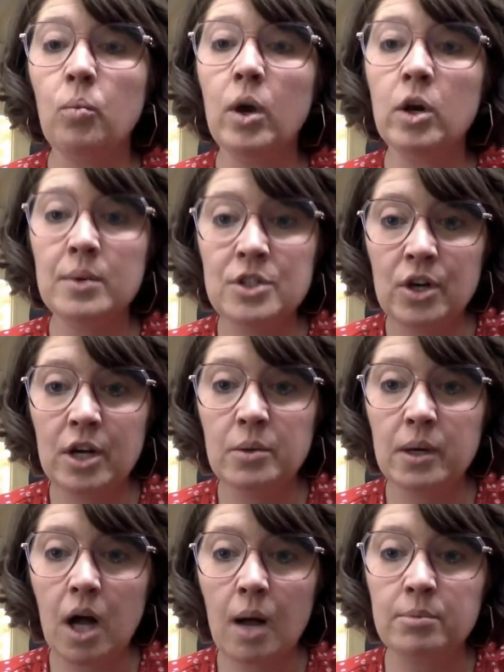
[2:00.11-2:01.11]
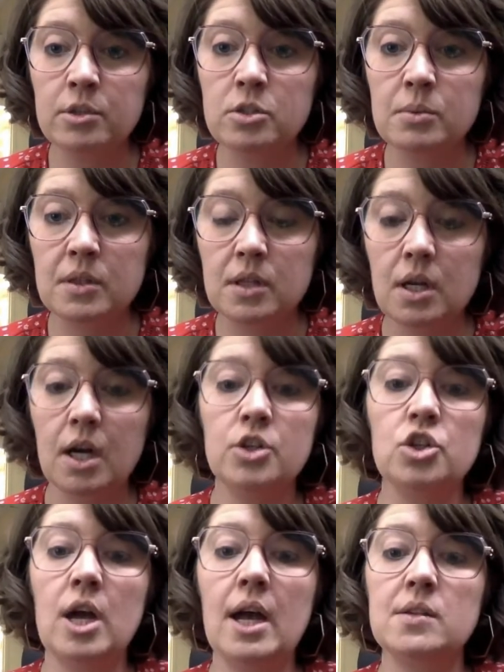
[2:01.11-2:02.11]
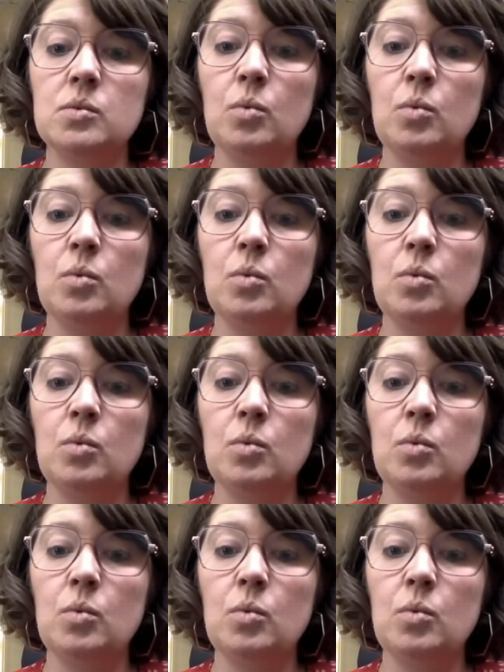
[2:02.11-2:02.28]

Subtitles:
What are we trying to accomplish with the contracts?